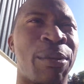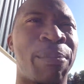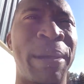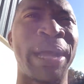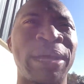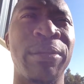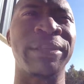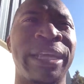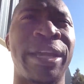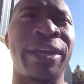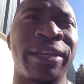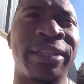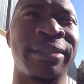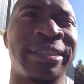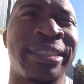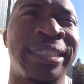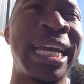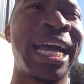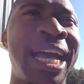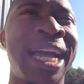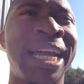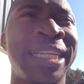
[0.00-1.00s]
about
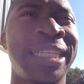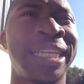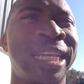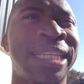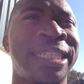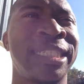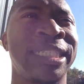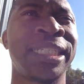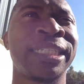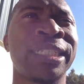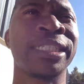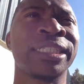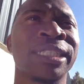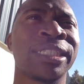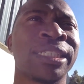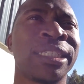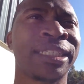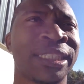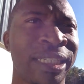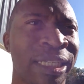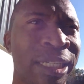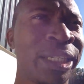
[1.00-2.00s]
that God that did the
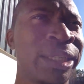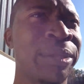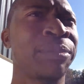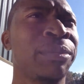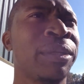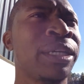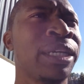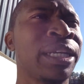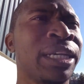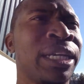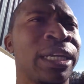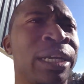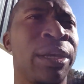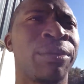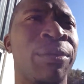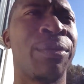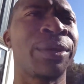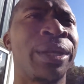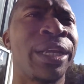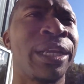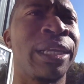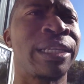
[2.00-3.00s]
same
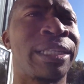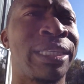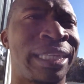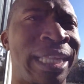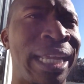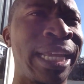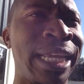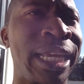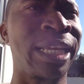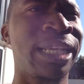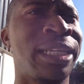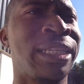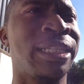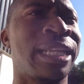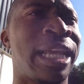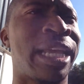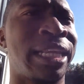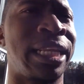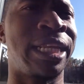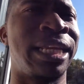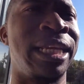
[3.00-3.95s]
thing that